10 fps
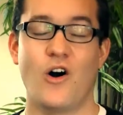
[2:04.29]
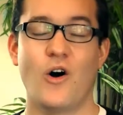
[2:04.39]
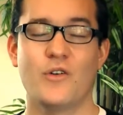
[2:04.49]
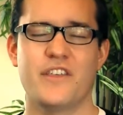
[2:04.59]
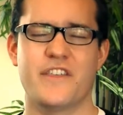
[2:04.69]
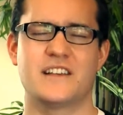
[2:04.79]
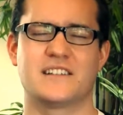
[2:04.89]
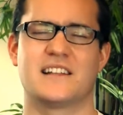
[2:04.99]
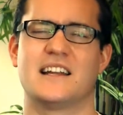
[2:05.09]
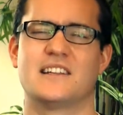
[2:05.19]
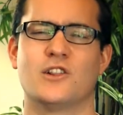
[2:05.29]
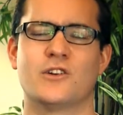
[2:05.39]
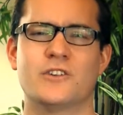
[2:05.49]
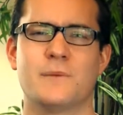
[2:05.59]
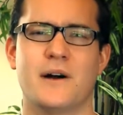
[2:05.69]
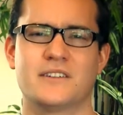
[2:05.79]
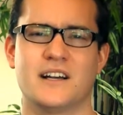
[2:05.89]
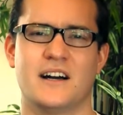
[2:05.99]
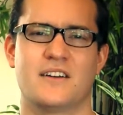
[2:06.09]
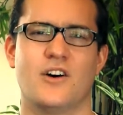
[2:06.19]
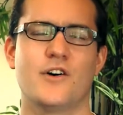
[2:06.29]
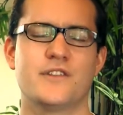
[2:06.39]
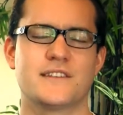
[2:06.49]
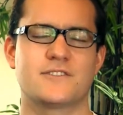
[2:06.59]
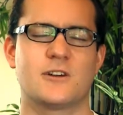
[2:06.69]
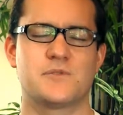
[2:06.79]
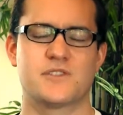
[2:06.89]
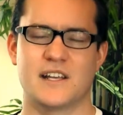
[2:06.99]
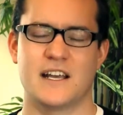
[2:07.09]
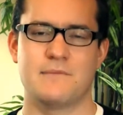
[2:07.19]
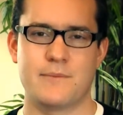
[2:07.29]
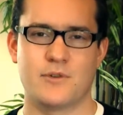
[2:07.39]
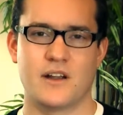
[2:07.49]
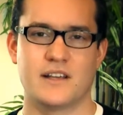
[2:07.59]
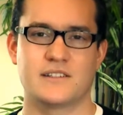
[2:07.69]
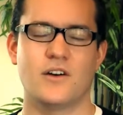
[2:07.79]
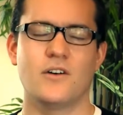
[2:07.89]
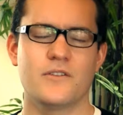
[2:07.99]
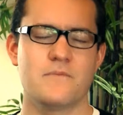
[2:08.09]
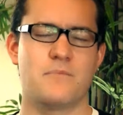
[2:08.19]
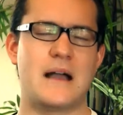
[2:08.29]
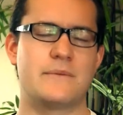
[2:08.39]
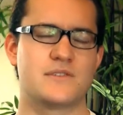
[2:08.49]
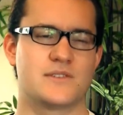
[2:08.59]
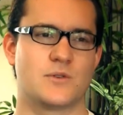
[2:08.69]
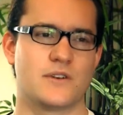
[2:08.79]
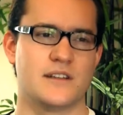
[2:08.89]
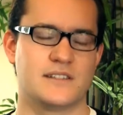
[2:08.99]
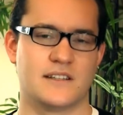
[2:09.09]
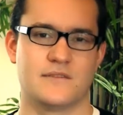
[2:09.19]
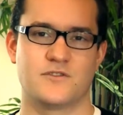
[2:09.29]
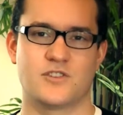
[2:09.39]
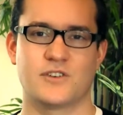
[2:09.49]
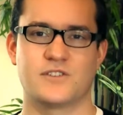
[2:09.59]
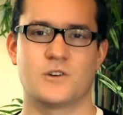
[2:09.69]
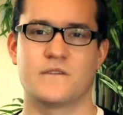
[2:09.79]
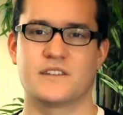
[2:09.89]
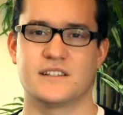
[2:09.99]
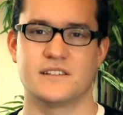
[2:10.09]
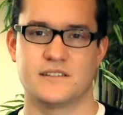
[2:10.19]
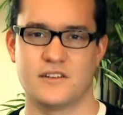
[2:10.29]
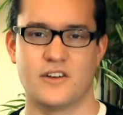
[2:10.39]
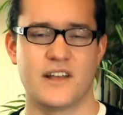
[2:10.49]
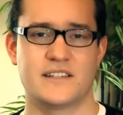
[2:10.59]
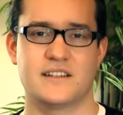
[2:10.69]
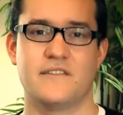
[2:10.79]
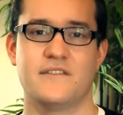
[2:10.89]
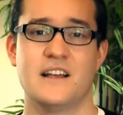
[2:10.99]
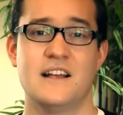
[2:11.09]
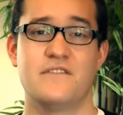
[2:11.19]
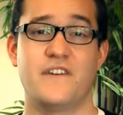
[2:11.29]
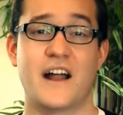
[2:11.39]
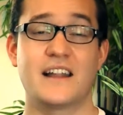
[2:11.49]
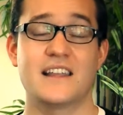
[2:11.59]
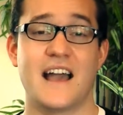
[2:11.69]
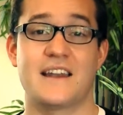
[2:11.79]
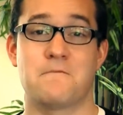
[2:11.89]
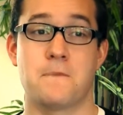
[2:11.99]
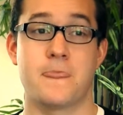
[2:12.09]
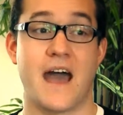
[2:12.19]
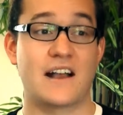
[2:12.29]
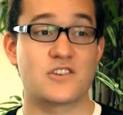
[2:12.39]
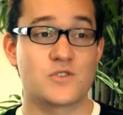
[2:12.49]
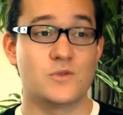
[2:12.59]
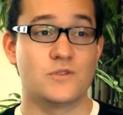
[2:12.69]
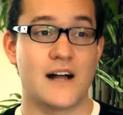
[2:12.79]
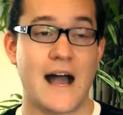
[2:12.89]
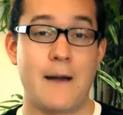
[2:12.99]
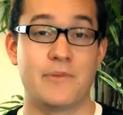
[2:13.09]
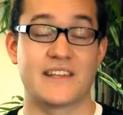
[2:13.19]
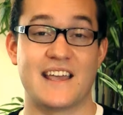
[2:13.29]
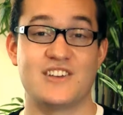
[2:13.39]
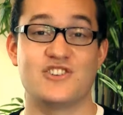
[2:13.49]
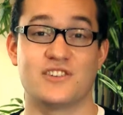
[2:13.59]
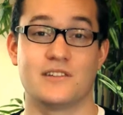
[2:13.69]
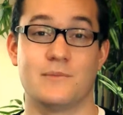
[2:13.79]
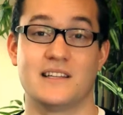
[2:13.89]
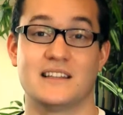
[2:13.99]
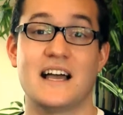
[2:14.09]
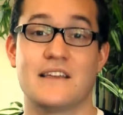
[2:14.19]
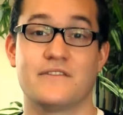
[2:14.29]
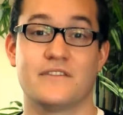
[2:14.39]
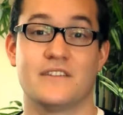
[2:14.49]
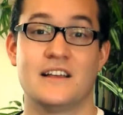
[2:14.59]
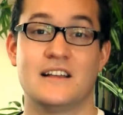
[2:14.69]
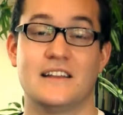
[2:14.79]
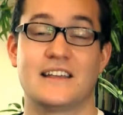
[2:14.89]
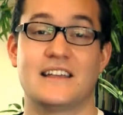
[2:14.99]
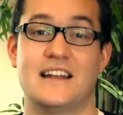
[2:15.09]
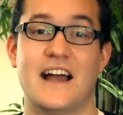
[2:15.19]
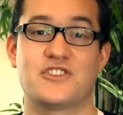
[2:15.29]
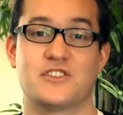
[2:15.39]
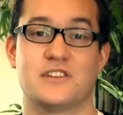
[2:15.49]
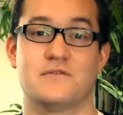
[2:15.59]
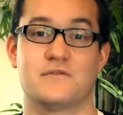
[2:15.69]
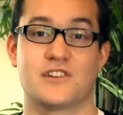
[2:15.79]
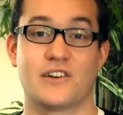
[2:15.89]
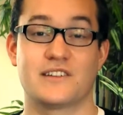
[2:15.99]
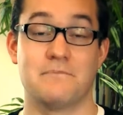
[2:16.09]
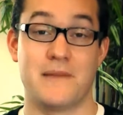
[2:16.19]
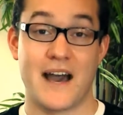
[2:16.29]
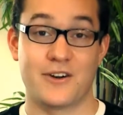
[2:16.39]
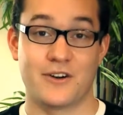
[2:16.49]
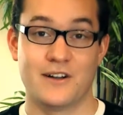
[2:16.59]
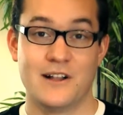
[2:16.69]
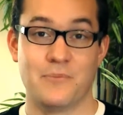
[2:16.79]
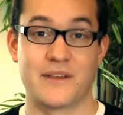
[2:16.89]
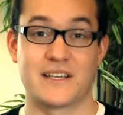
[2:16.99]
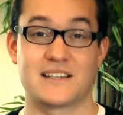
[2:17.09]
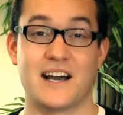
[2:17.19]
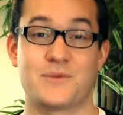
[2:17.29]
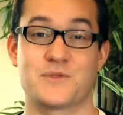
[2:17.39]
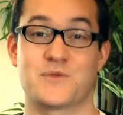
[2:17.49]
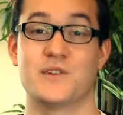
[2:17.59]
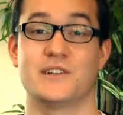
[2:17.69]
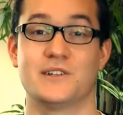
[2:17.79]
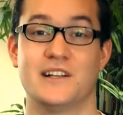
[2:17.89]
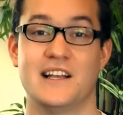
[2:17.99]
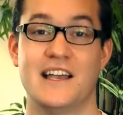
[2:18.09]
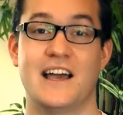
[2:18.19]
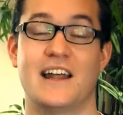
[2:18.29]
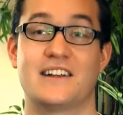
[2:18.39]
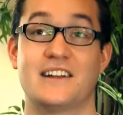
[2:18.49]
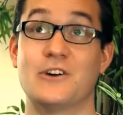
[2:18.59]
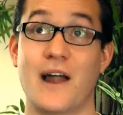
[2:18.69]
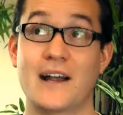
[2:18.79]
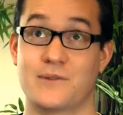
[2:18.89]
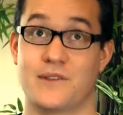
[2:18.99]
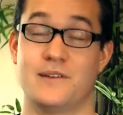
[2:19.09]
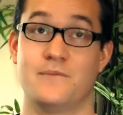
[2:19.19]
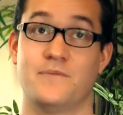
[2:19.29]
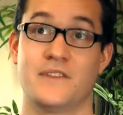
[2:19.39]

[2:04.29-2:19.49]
All the things that I had learned about God, all the scriptures I had memorized, all the Bible stories and church services and all that stuff, finally had actual application in my life. Like, it actually started to matter because God was real, and I could interact with Him.